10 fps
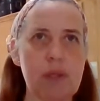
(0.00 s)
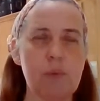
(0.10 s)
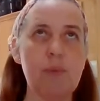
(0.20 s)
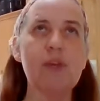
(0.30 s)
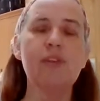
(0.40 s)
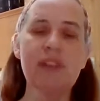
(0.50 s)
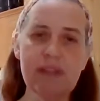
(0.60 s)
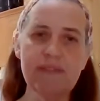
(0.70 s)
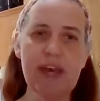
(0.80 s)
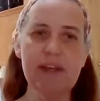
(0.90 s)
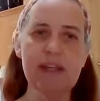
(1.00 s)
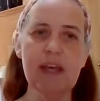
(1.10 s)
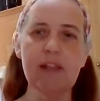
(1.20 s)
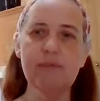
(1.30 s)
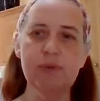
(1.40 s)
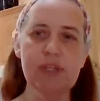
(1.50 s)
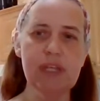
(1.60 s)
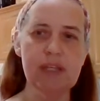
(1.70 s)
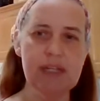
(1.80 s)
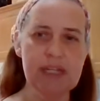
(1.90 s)
we could live out of California
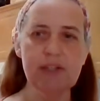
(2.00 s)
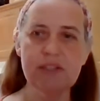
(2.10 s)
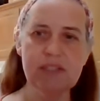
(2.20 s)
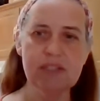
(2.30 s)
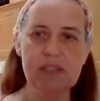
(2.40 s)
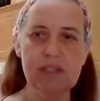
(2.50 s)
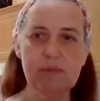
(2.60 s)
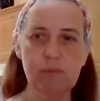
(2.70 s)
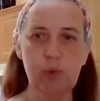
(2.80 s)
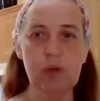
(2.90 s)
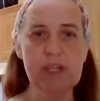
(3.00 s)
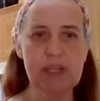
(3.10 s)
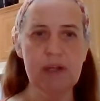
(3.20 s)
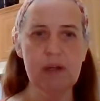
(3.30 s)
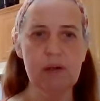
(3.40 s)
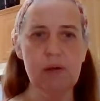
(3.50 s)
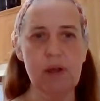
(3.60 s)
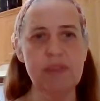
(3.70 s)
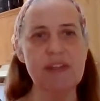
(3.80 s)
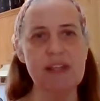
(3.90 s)
and he could still work here
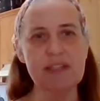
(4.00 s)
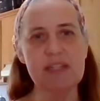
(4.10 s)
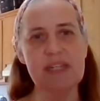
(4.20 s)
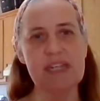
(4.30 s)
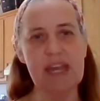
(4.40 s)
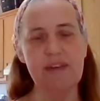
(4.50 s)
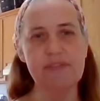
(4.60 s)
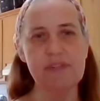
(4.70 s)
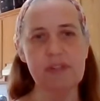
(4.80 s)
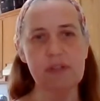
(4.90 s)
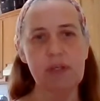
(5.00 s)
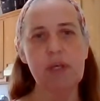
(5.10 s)
on the days that he'd have to